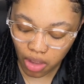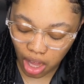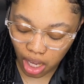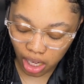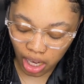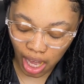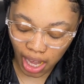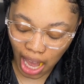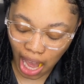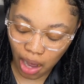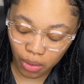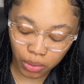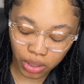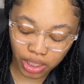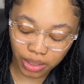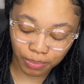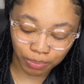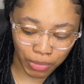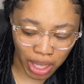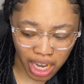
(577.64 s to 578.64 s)
Like, I
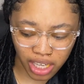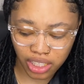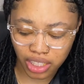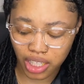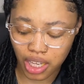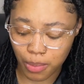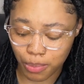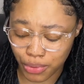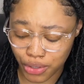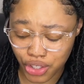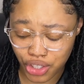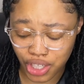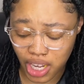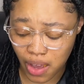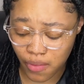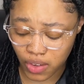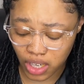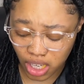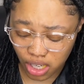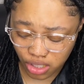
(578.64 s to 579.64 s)
would actually
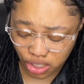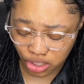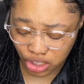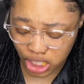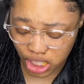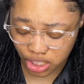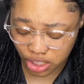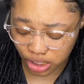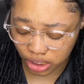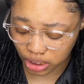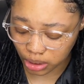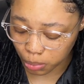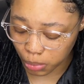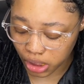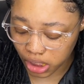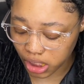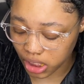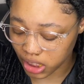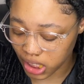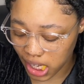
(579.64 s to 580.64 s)
appreciate video suggestions,
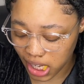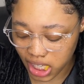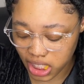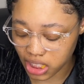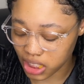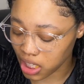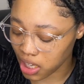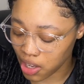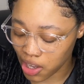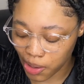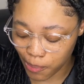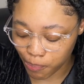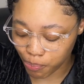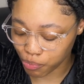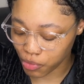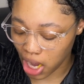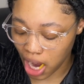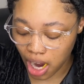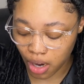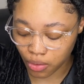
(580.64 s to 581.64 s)
because like I said,
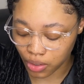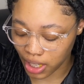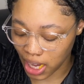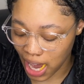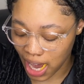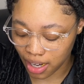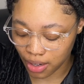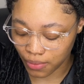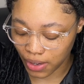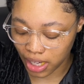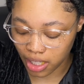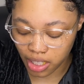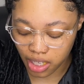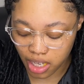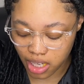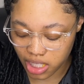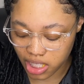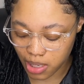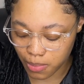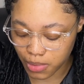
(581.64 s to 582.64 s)
I run out of
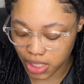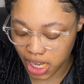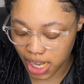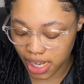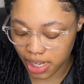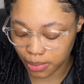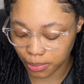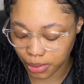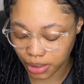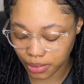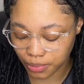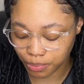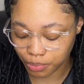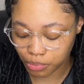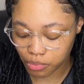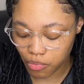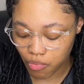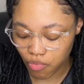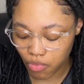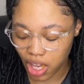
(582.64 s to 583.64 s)
ideas sometimes,
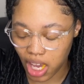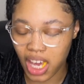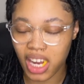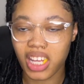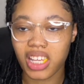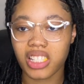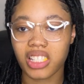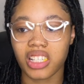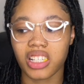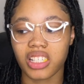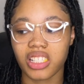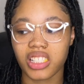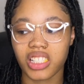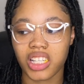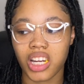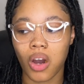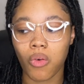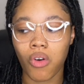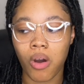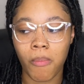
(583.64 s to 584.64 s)
and it's good to
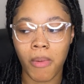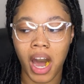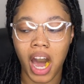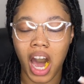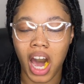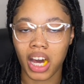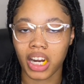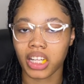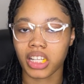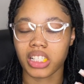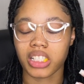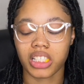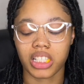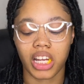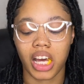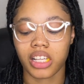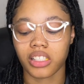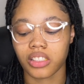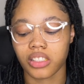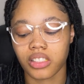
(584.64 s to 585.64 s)
know what my audience
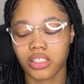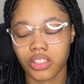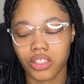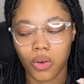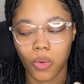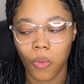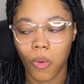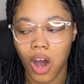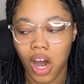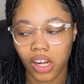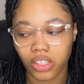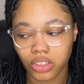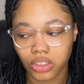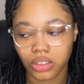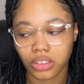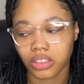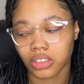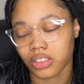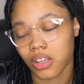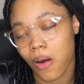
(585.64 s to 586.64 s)
likes to watch.
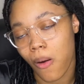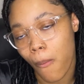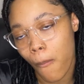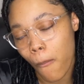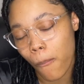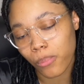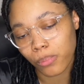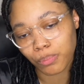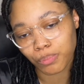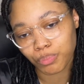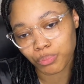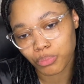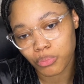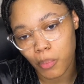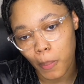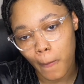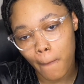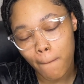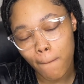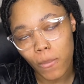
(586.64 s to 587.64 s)
So
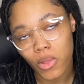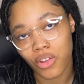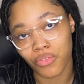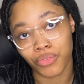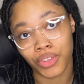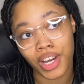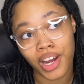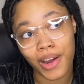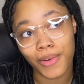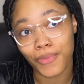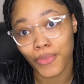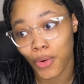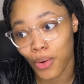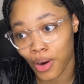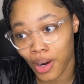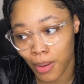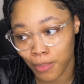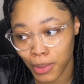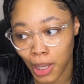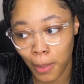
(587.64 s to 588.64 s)
therefore,
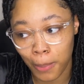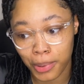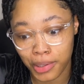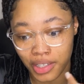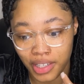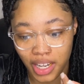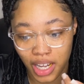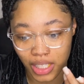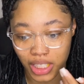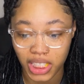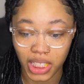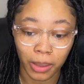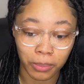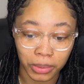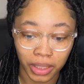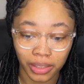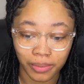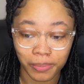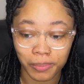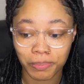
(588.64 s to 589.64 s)
I'm not putting out
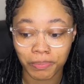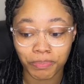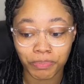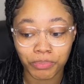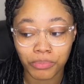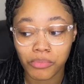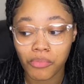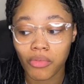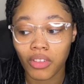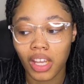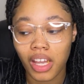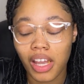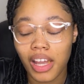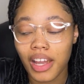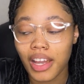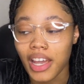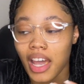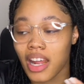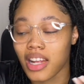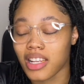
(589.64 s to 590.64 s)
something
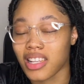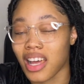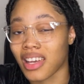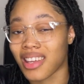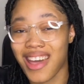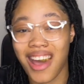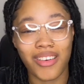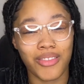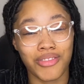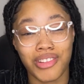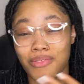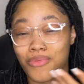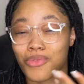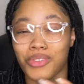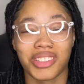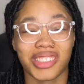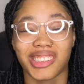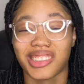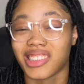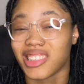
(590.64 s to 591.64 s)
and it's like y'all don't even
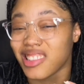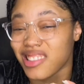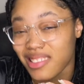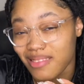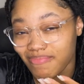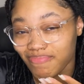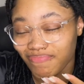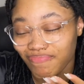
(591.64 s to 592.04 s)
want to see it.